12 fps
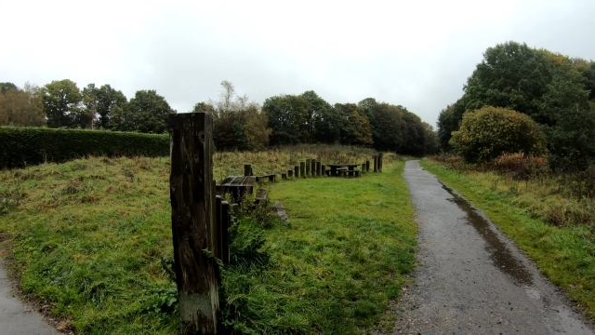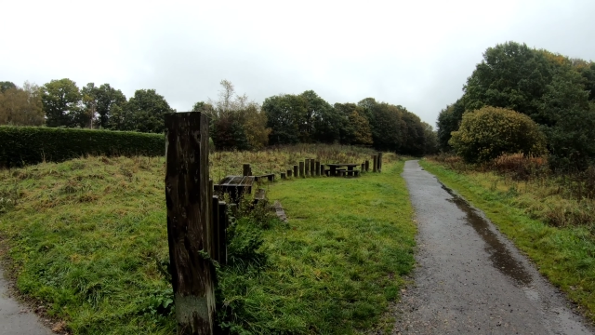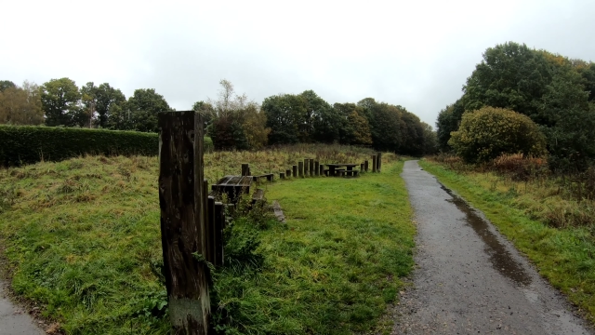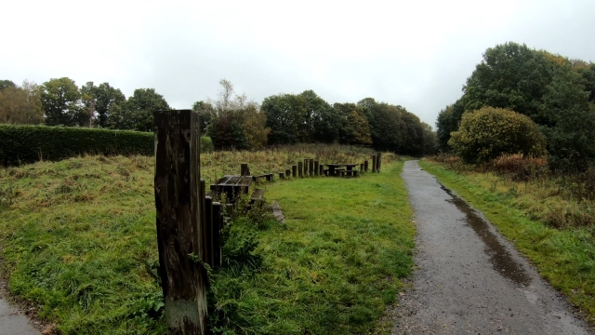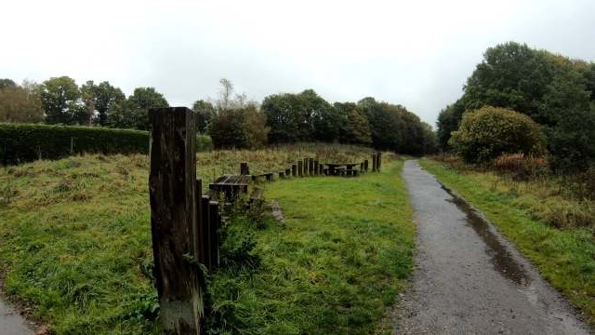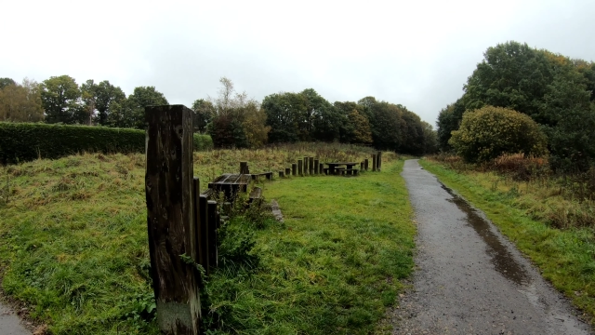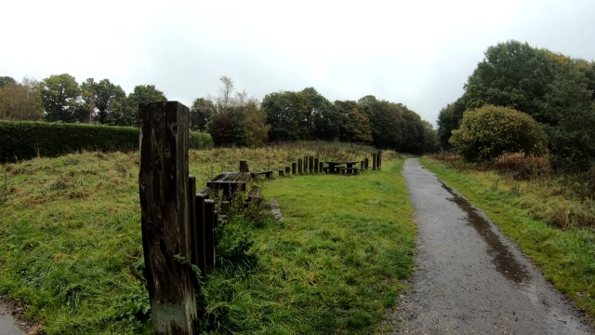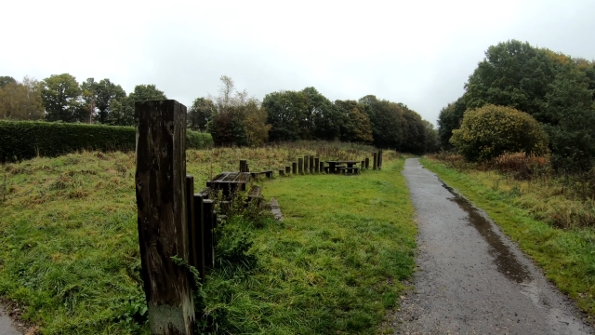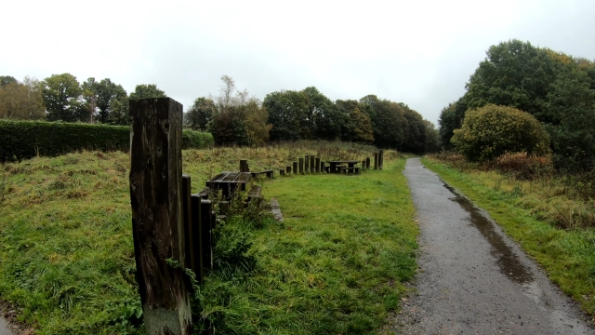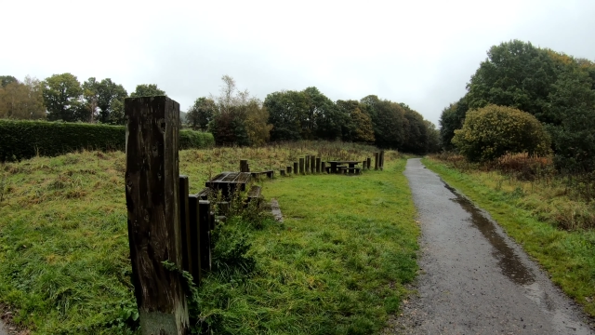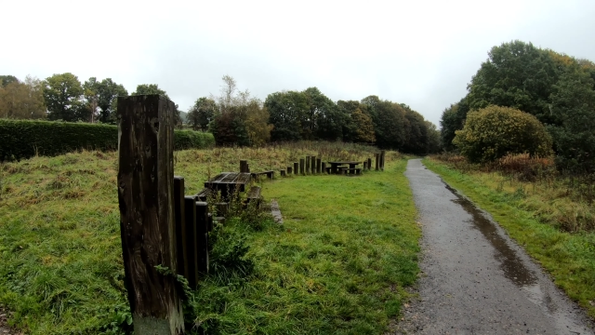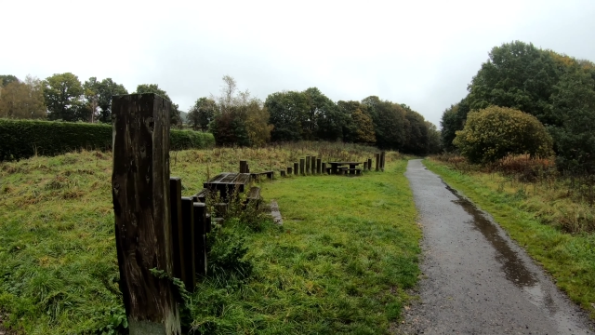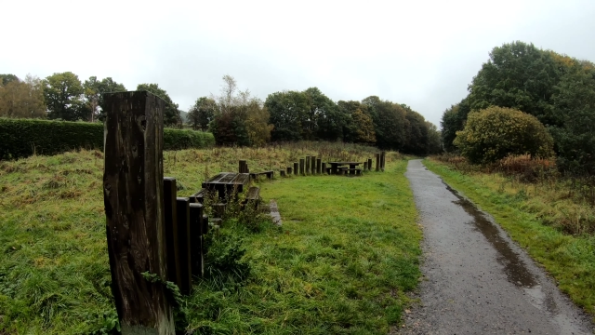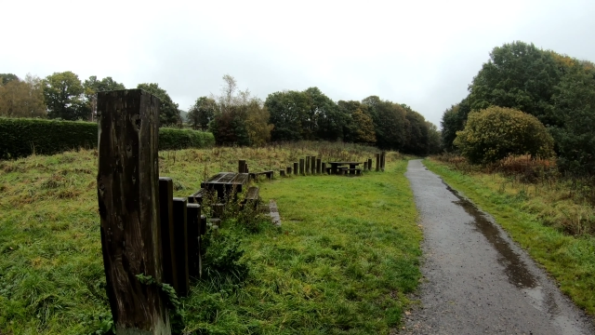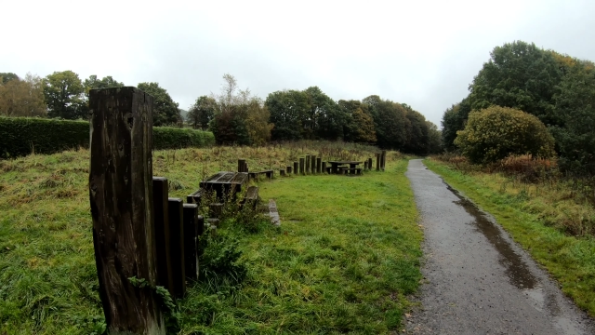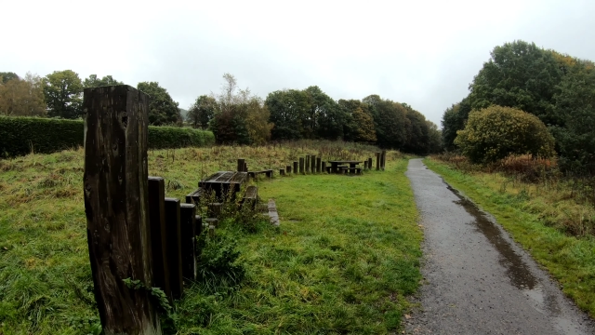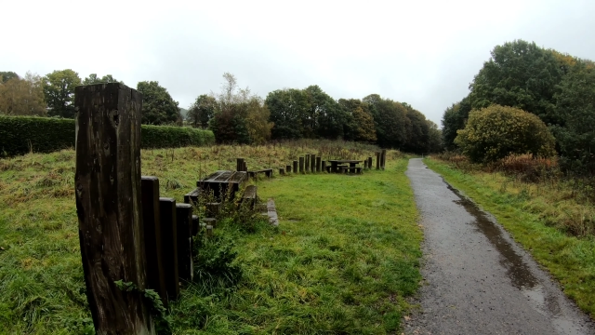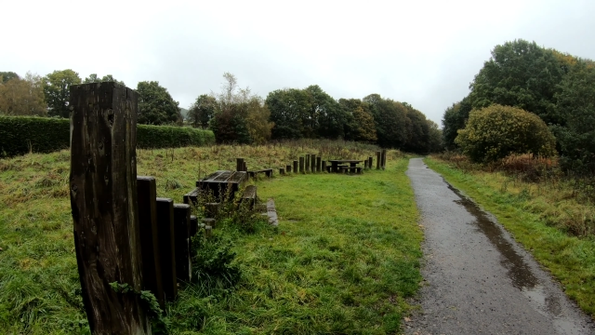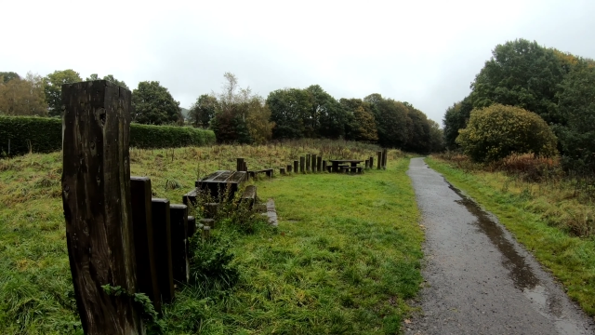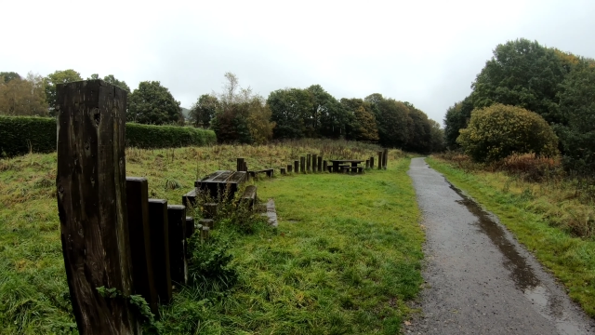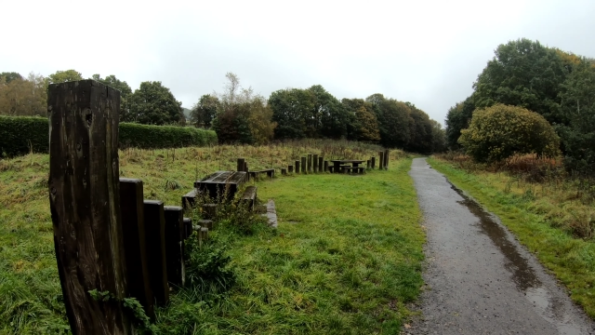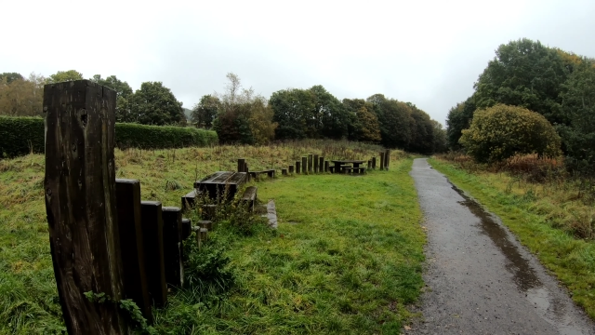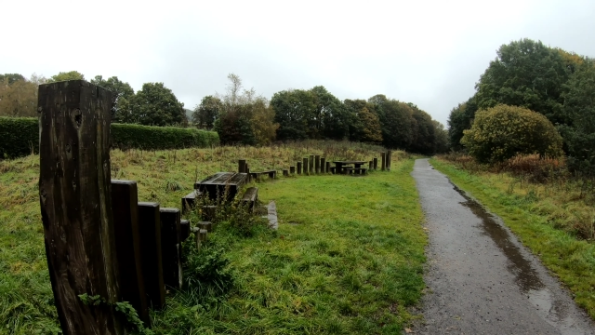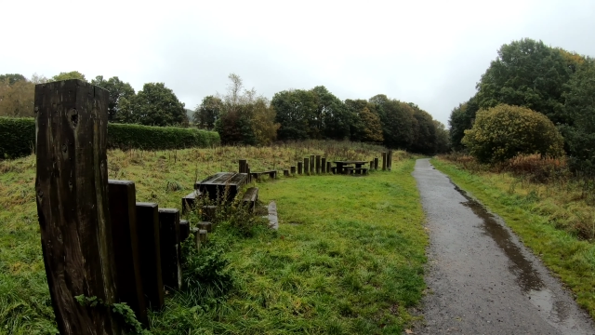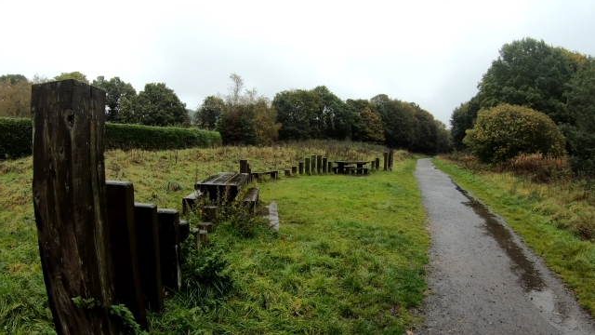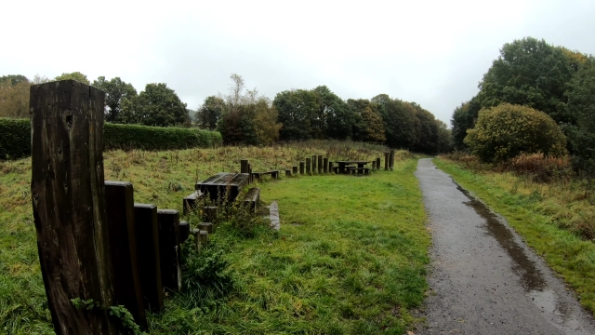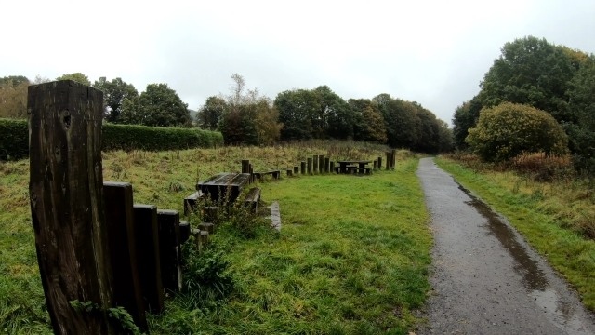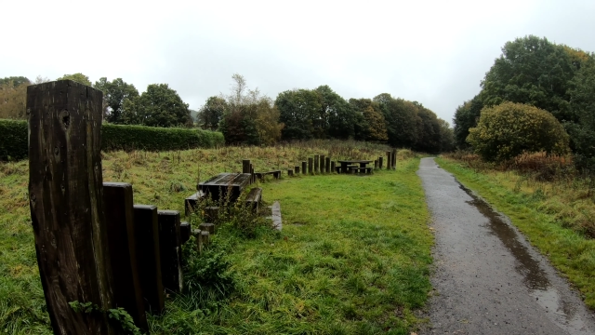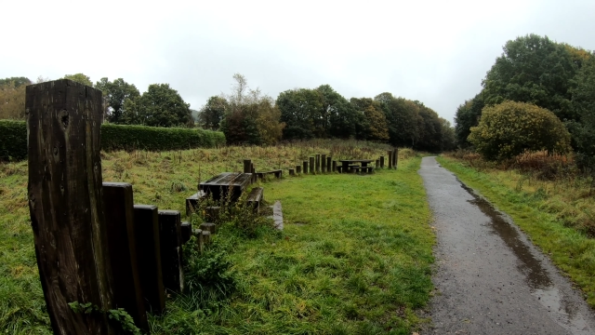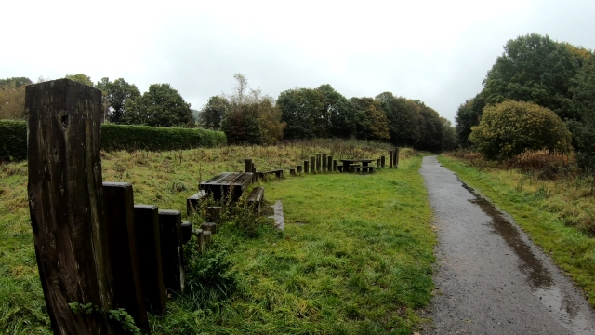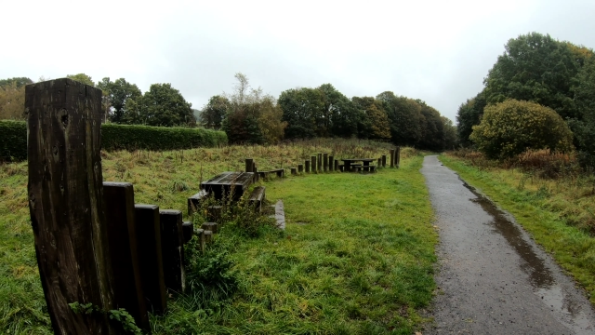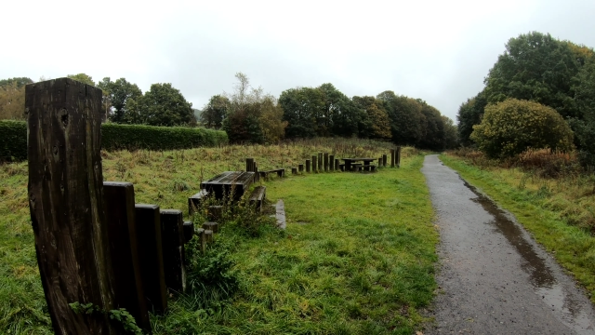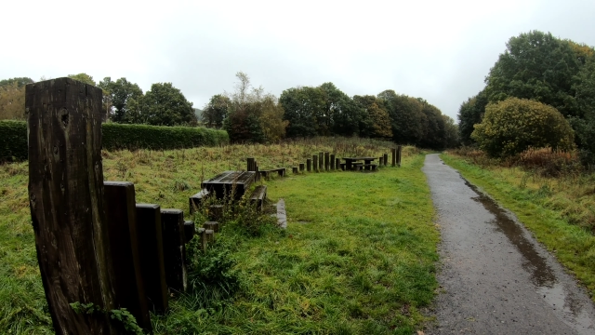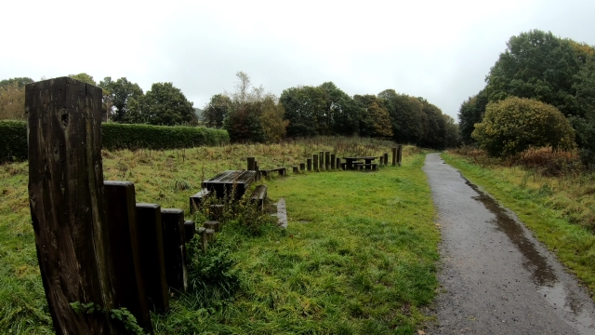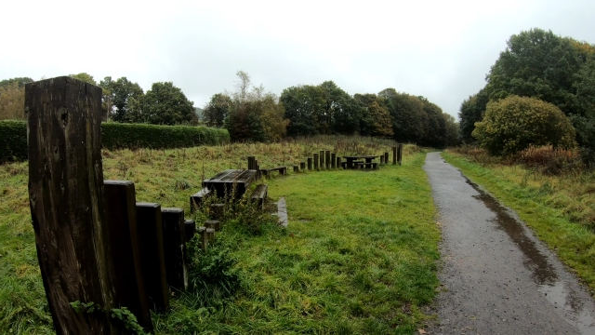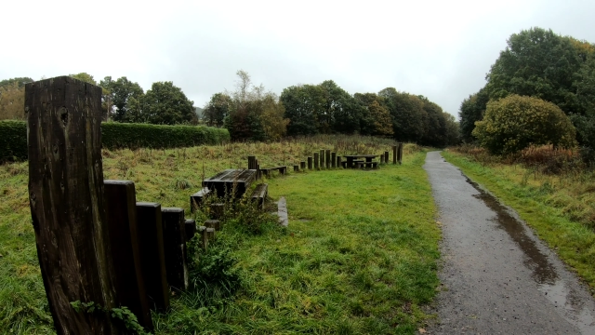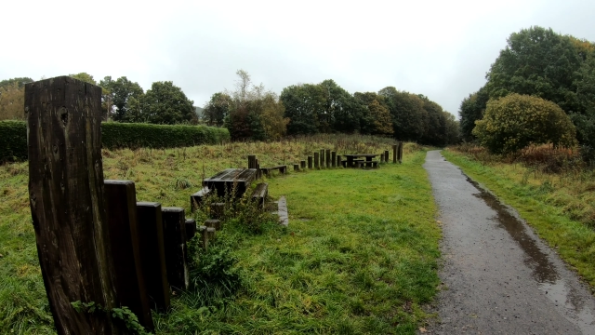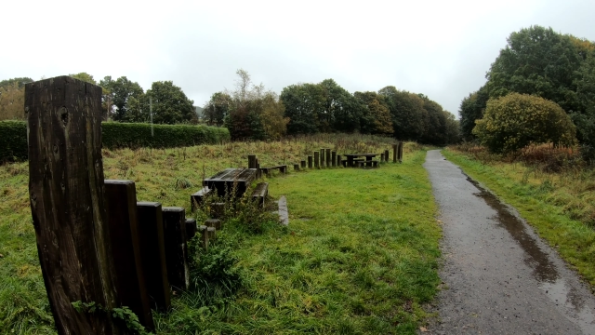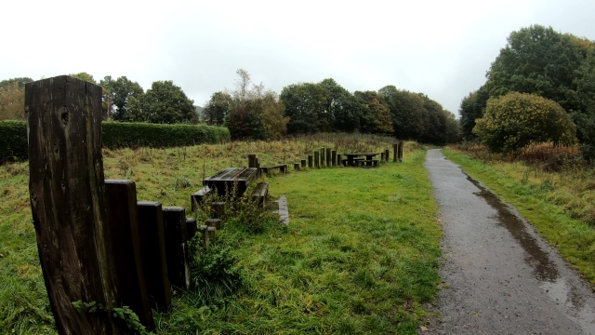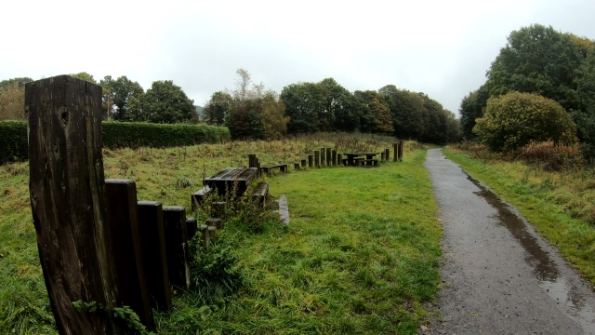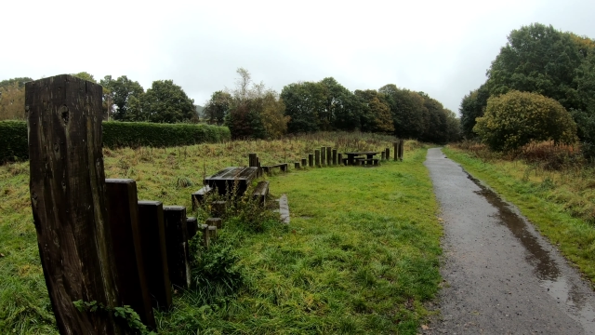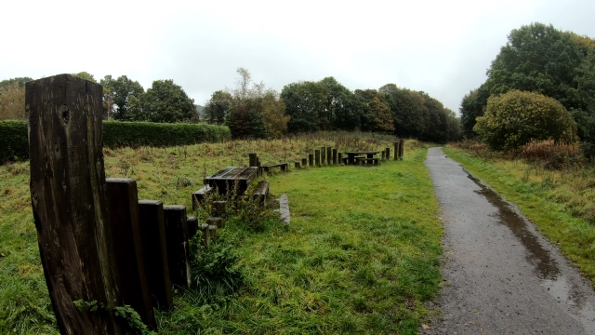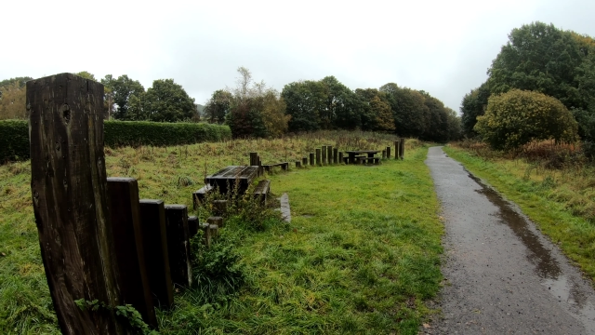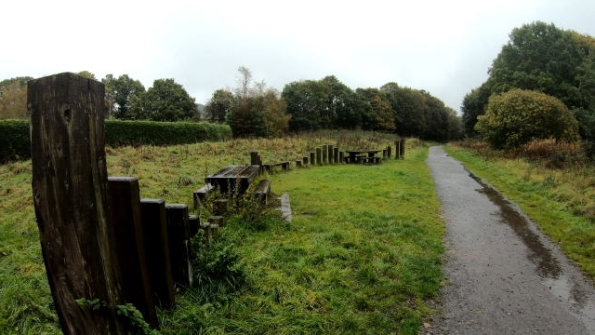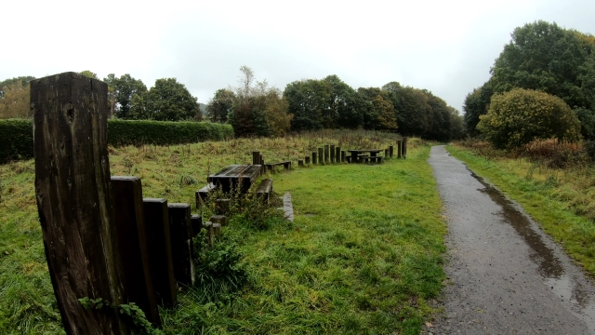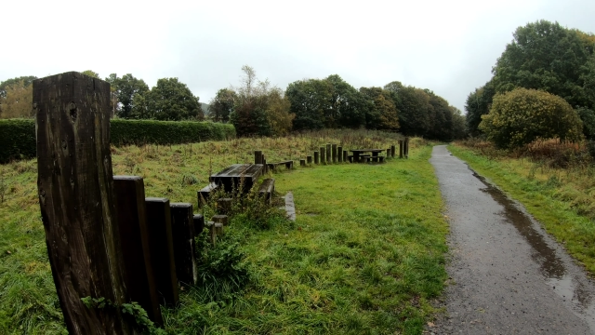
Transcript: Nobody's mouth can be seen.